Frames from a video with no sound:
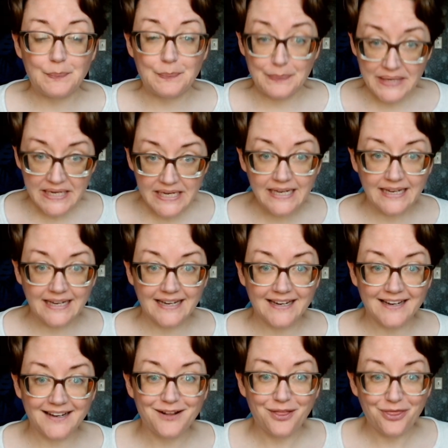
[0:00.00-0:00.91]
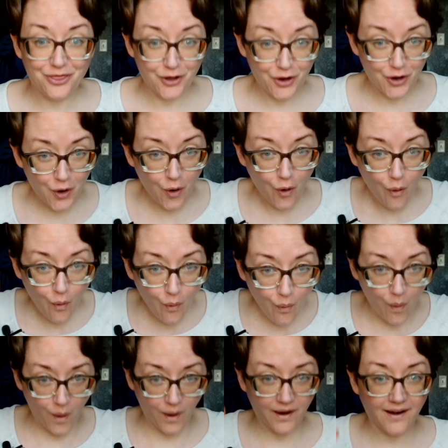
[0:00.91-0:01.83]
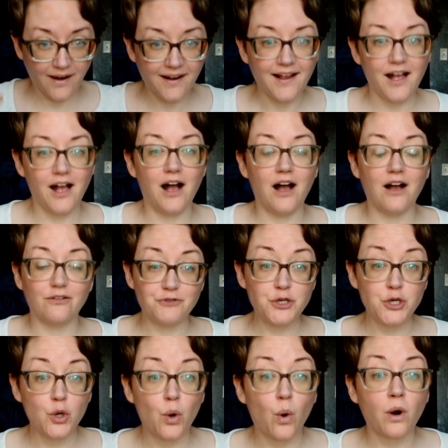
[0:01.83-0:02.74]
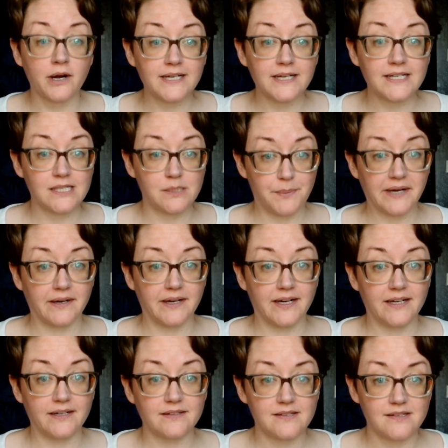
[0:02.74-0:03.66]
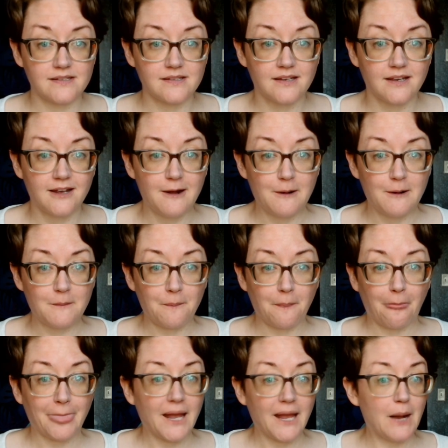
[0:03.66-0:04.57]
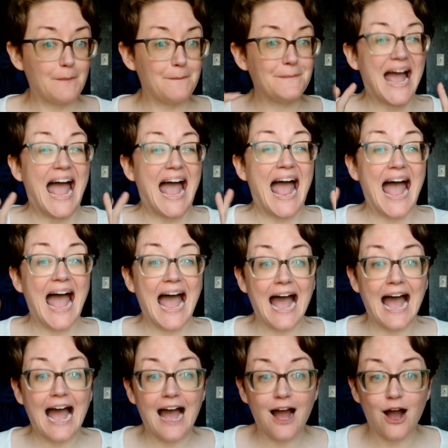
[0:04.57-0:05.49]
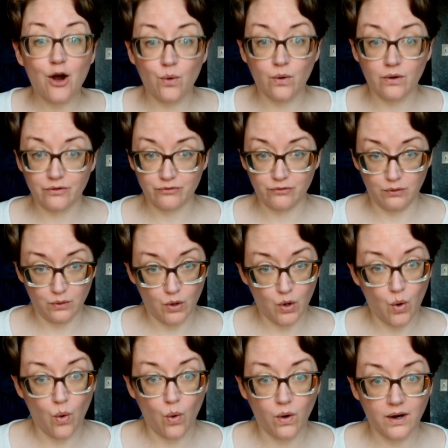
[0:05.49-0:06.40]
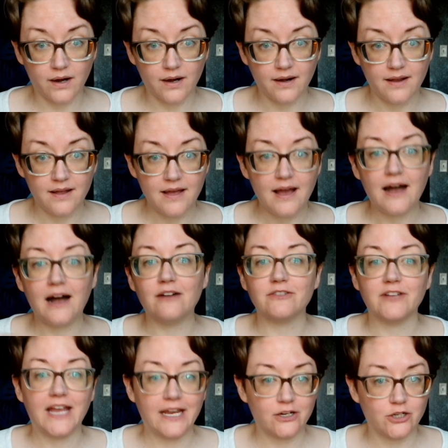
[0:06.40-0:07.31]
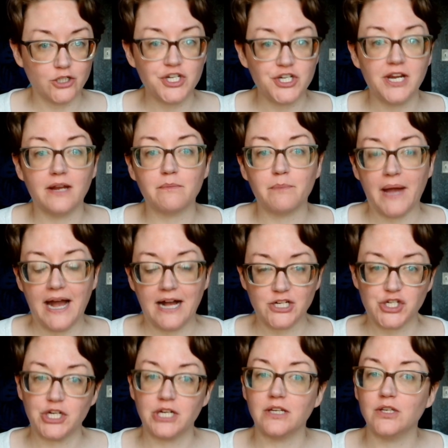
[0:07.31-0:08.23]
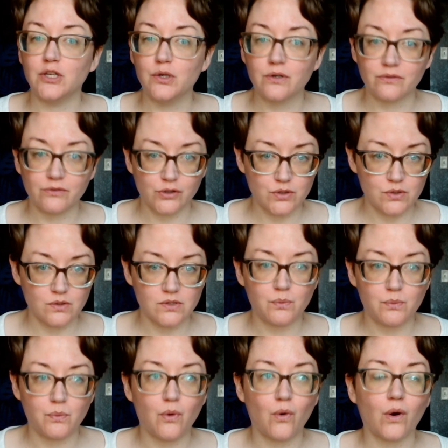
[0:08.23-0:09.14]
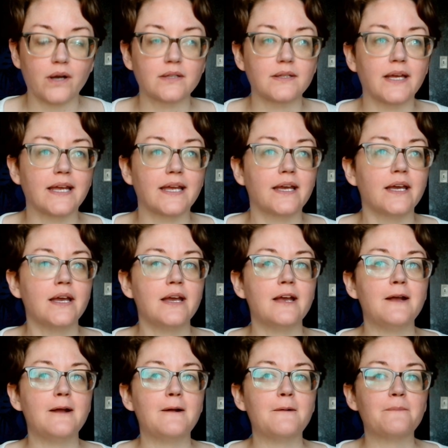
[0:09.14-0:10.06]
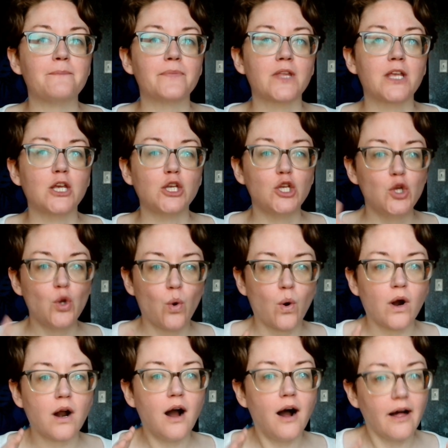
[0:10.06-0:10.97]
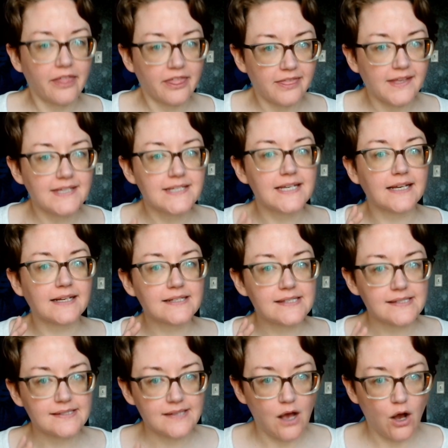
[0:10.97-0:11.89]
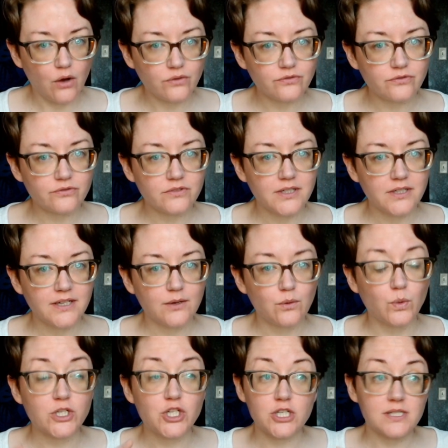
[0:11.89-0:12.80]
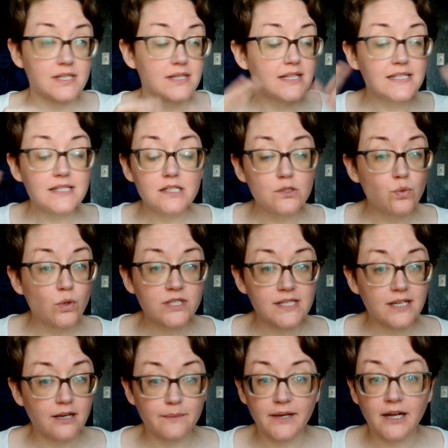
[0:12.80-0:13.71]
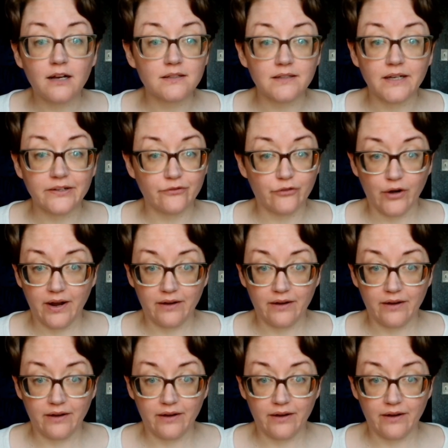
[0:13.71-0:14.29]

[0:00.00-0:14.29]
being the core of your experience, a powerful core of energy and passion and universal support, like your authentic self which is this is what's coming online for